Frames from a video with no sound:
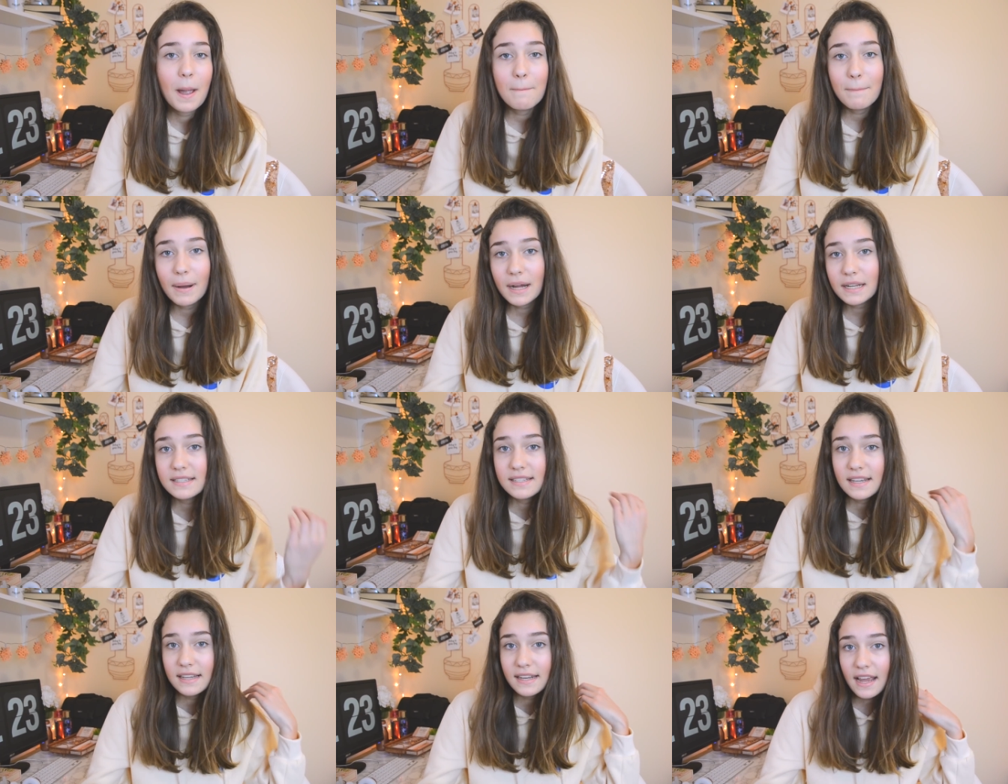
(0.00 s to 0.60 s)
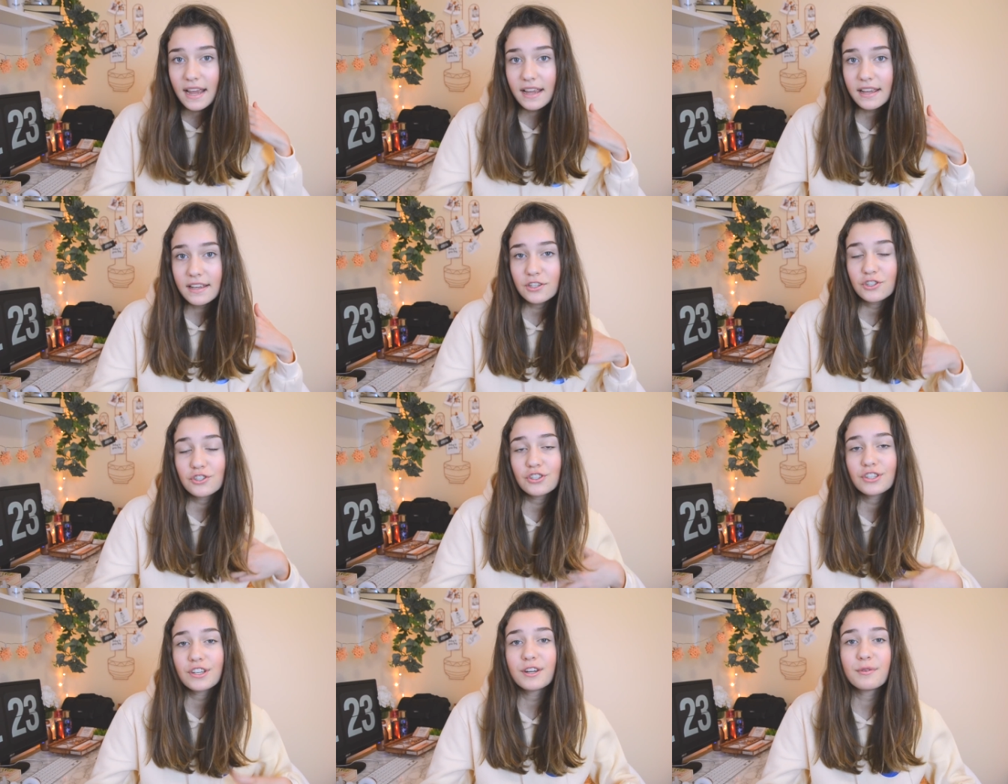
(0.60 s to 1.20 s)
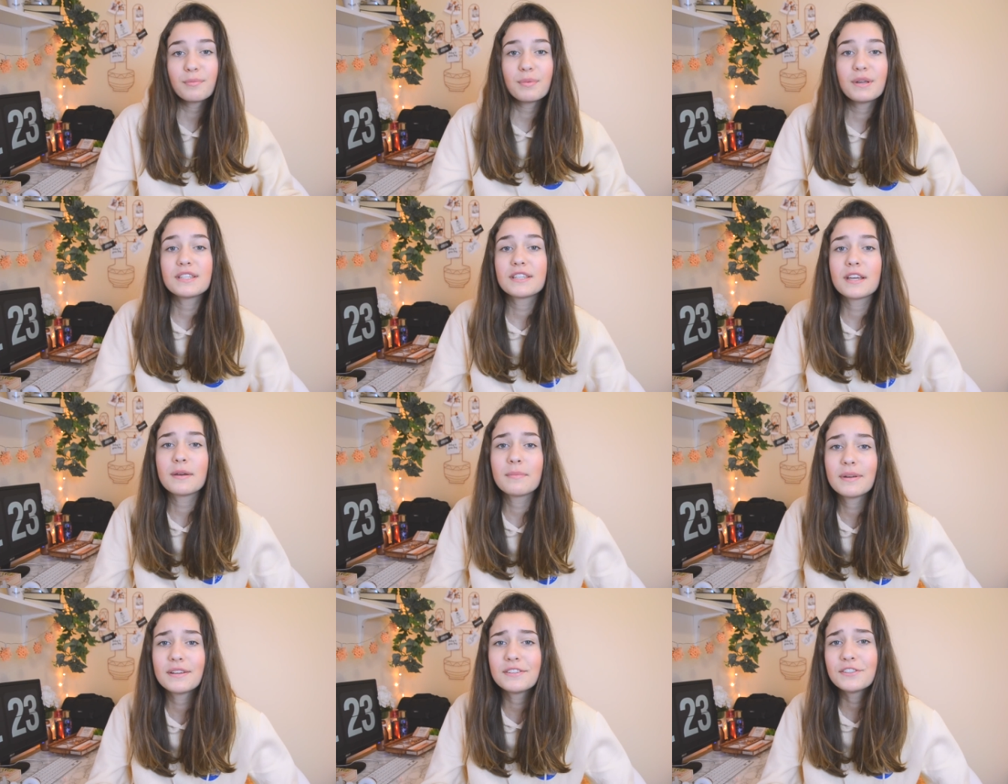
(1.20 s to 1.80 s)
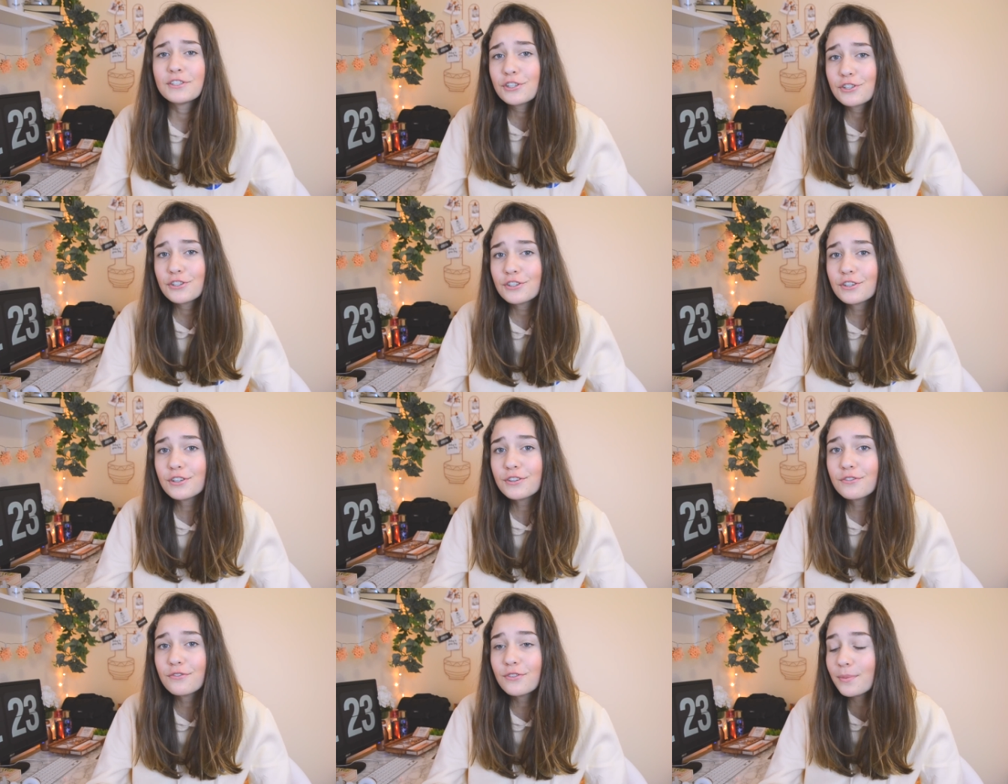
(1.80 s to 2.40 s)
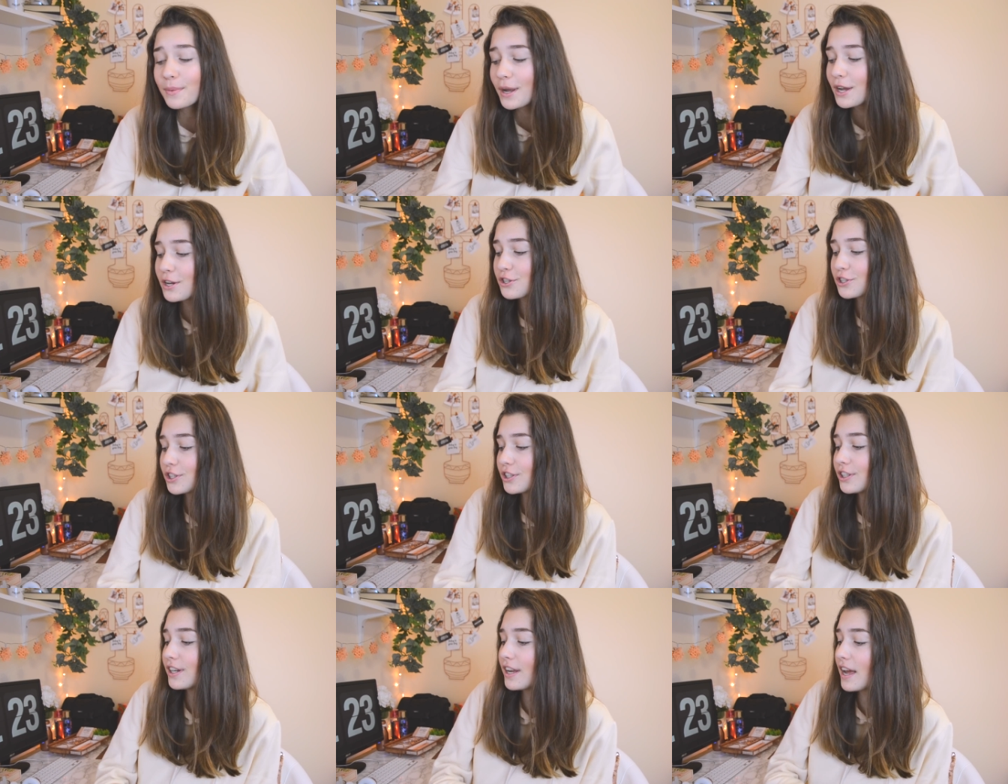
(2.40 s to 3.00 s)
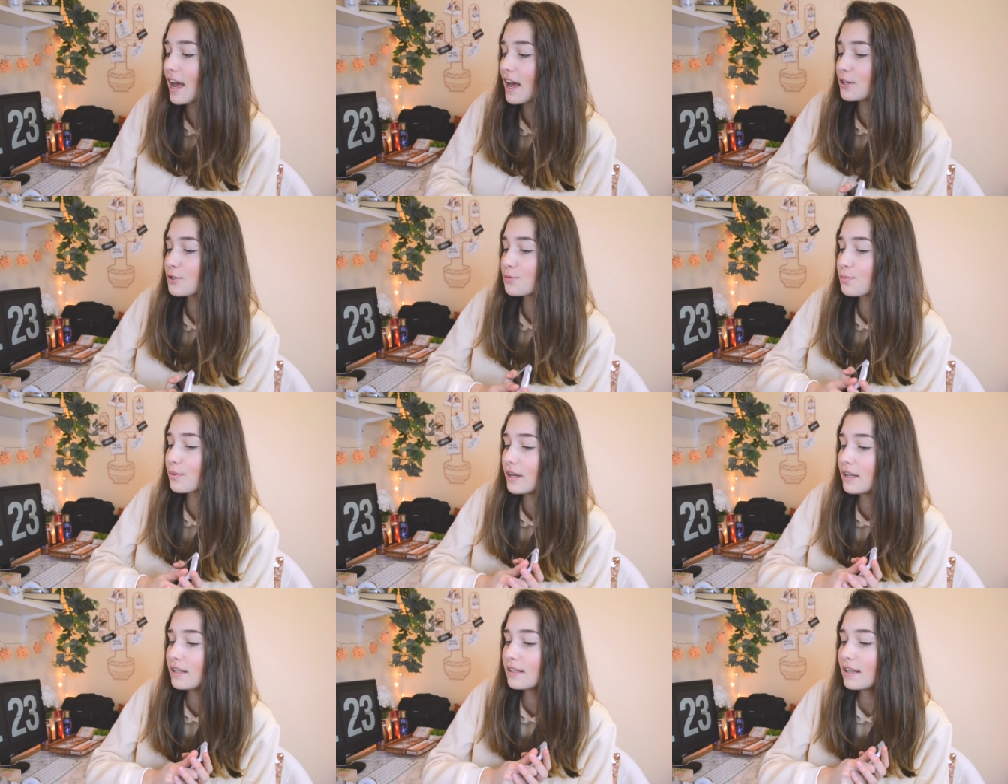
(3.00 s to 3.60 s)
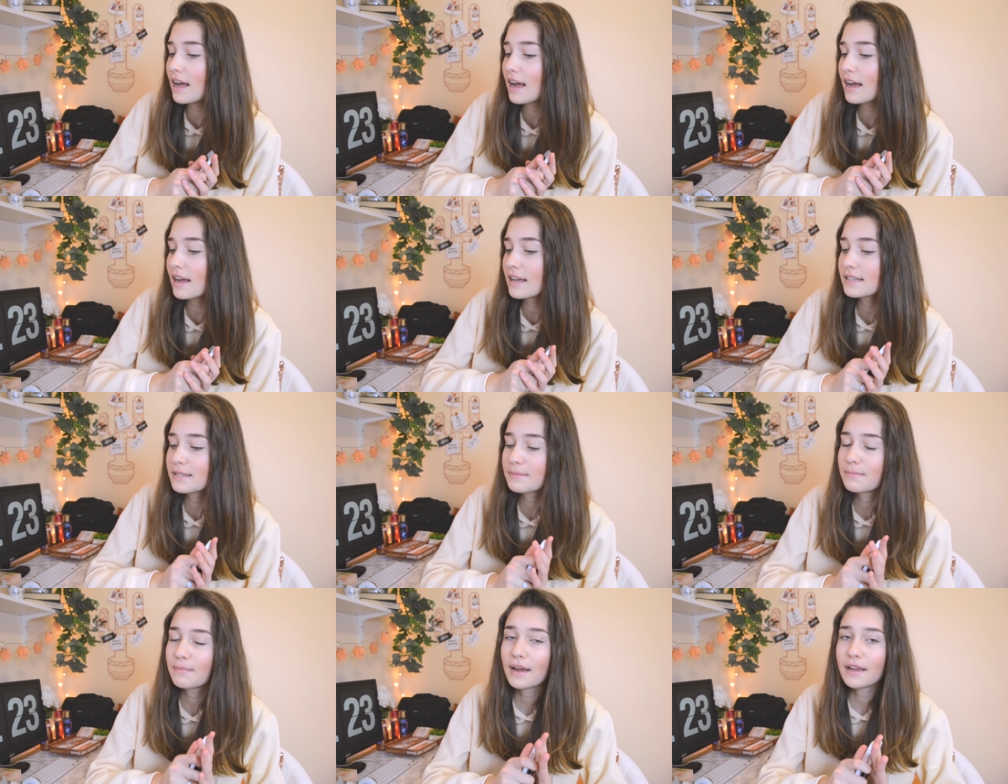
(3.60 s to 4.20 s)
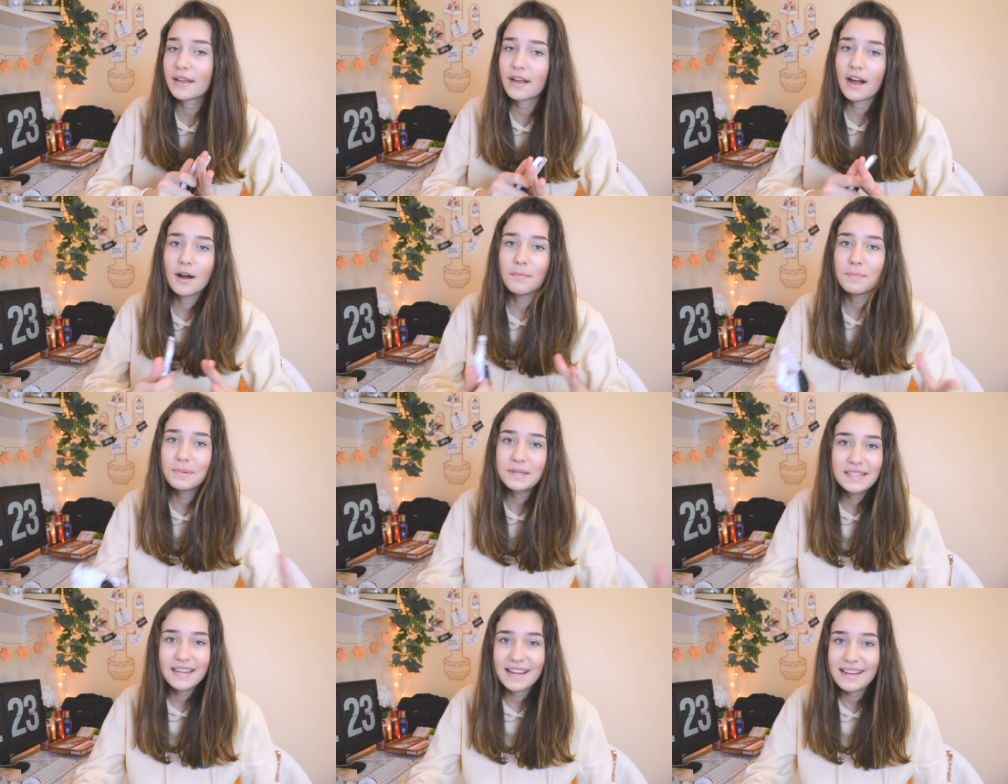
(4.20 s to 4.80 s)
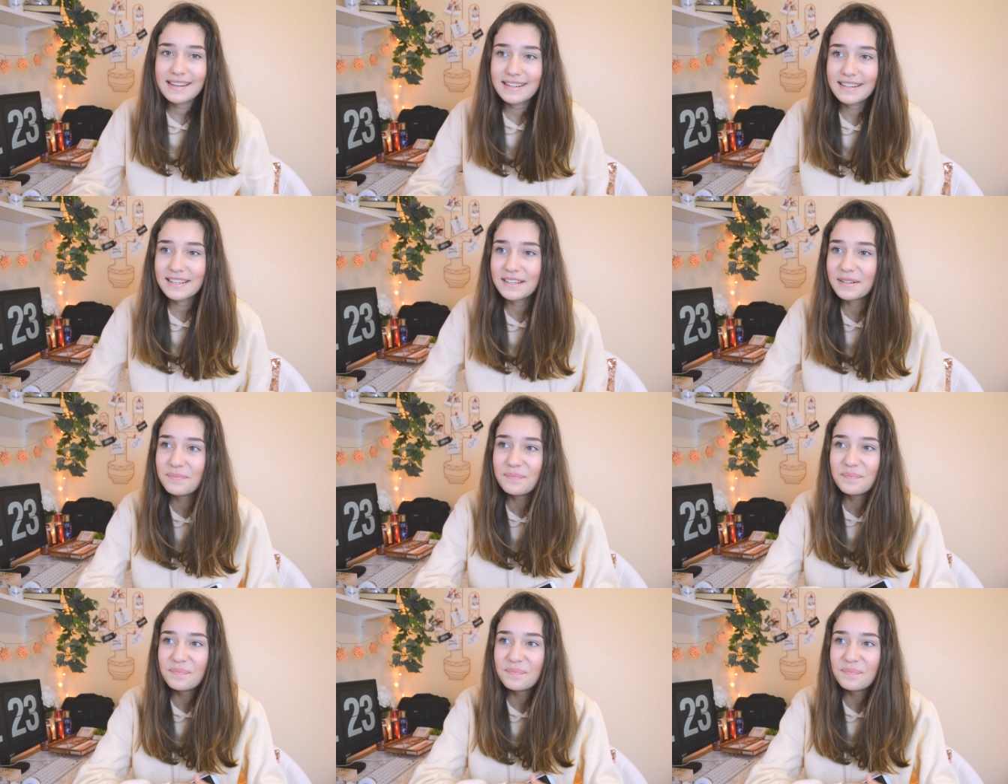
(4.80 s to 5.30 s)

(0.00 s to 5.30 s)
But today is just going to be some additional information as well as my updated